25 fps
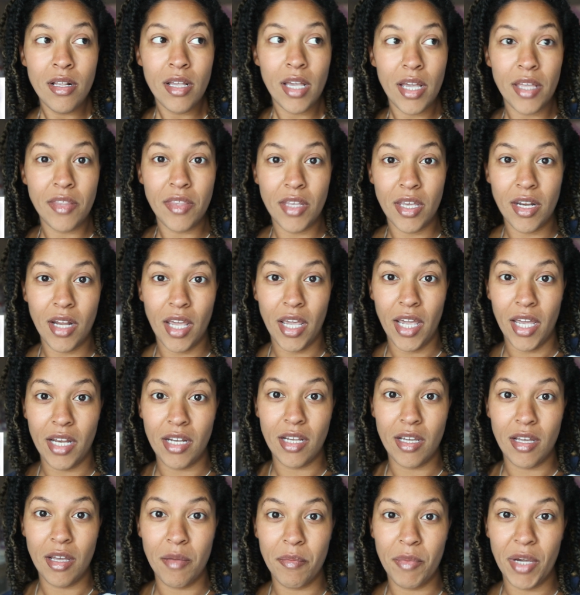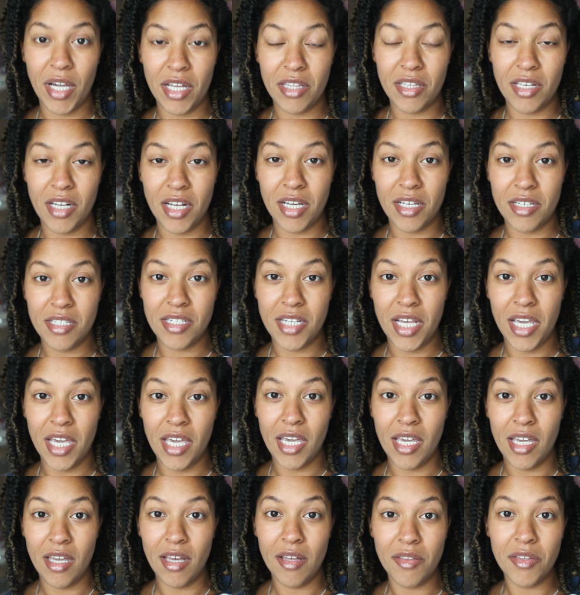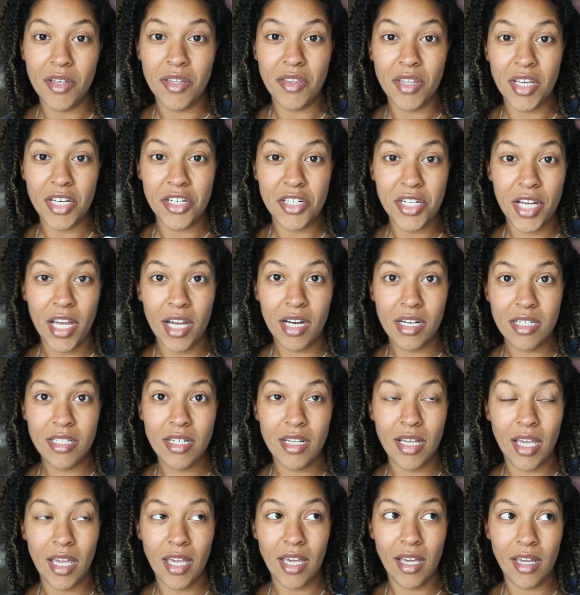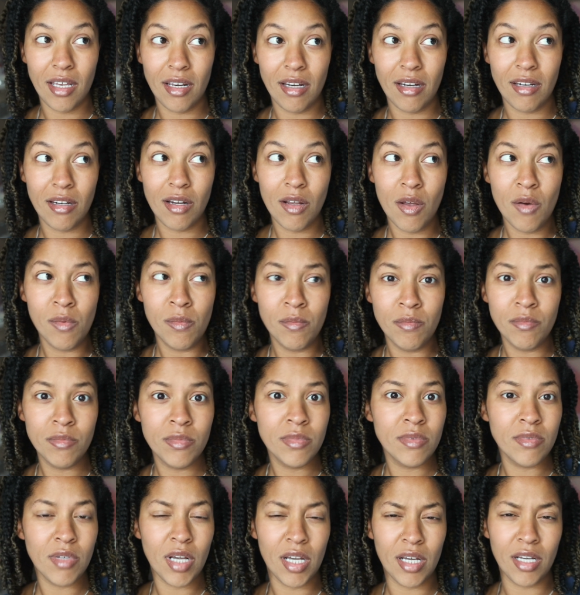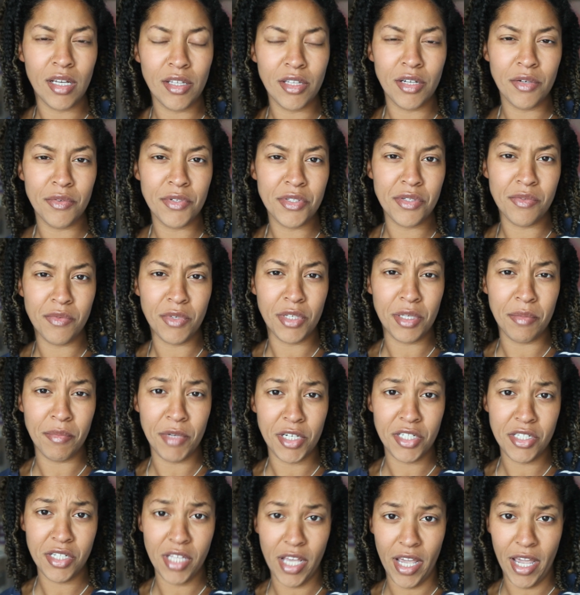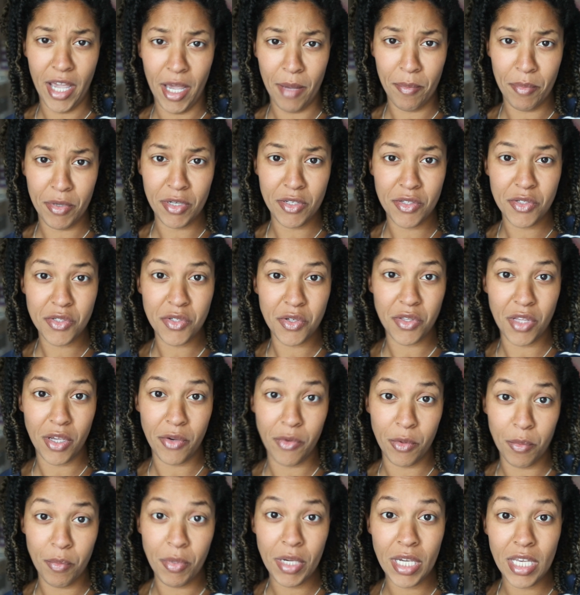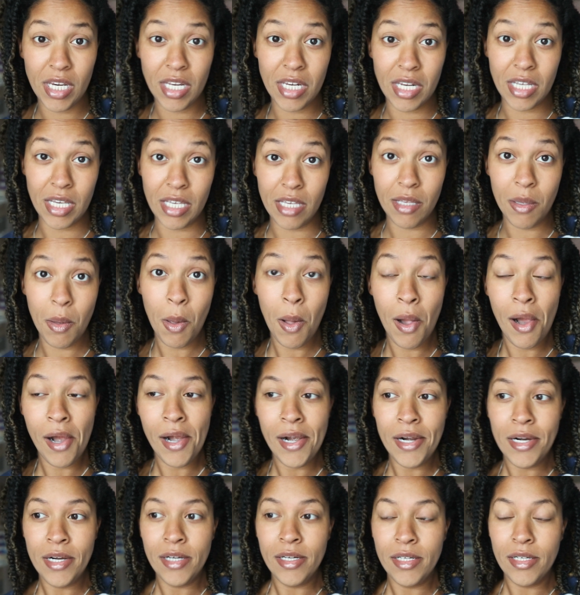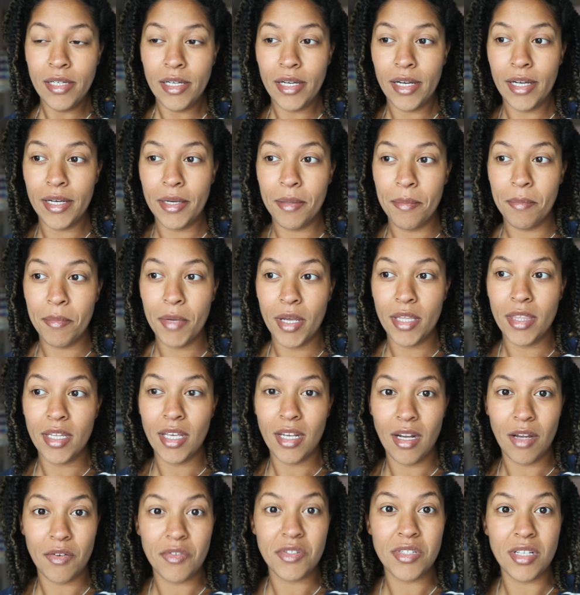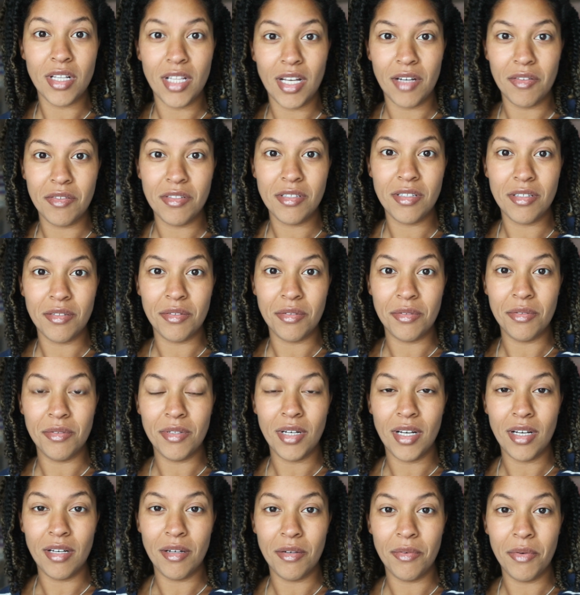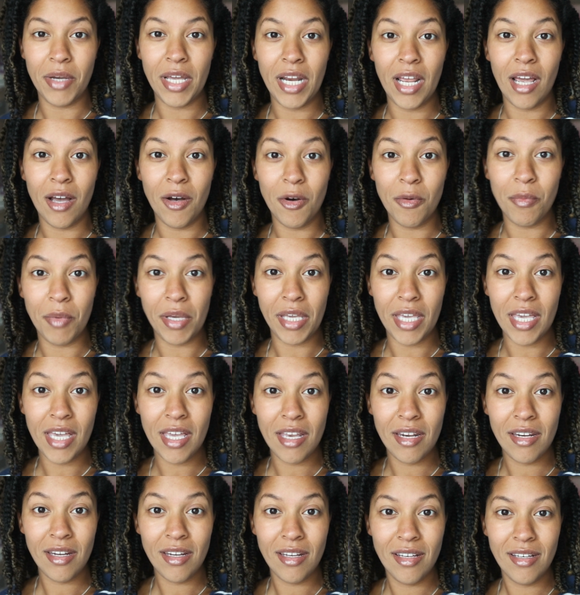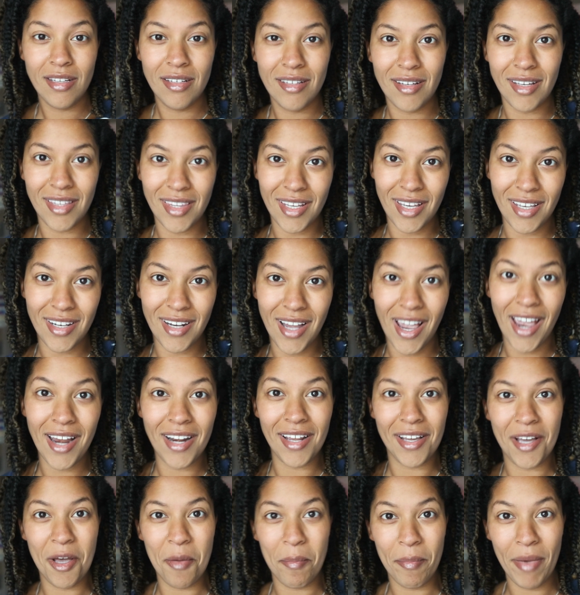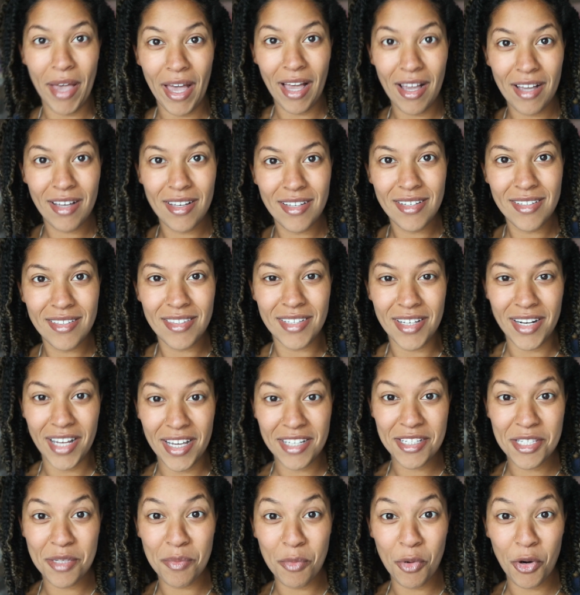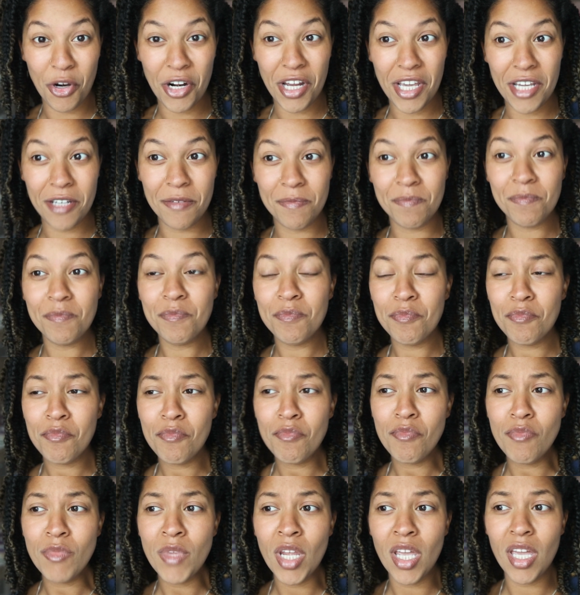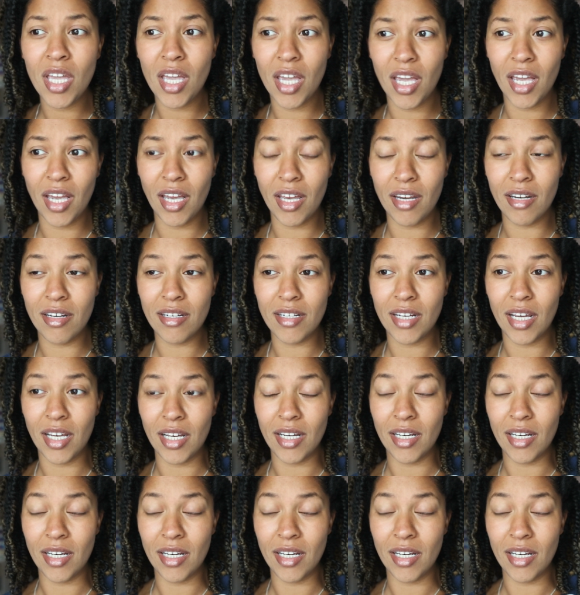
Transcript: and then I had to come back the next day, and then they checked, and there wasn't really much that happened, so they repeated it, and then I was allowed to wait at home again, and then I had to come back the next morning, and